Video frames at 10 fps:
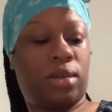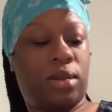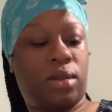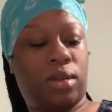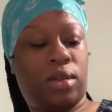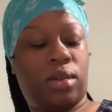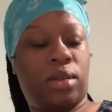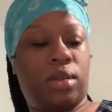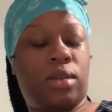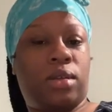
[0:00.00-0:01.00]

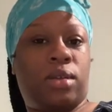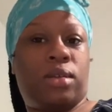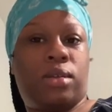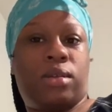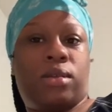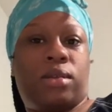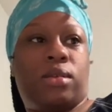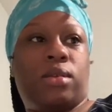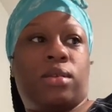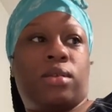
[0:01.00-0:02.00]

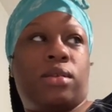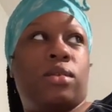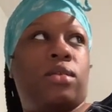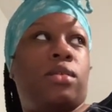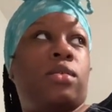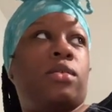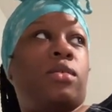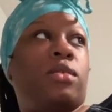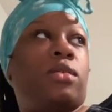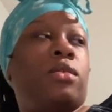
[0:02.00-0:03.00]

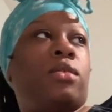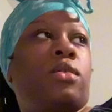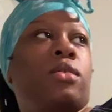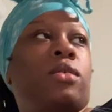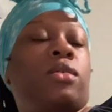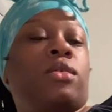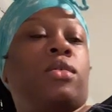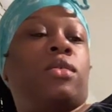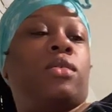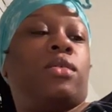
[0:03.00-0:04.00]

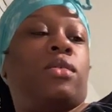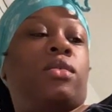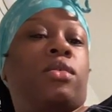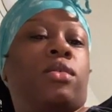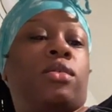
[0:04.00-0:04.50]
(silence)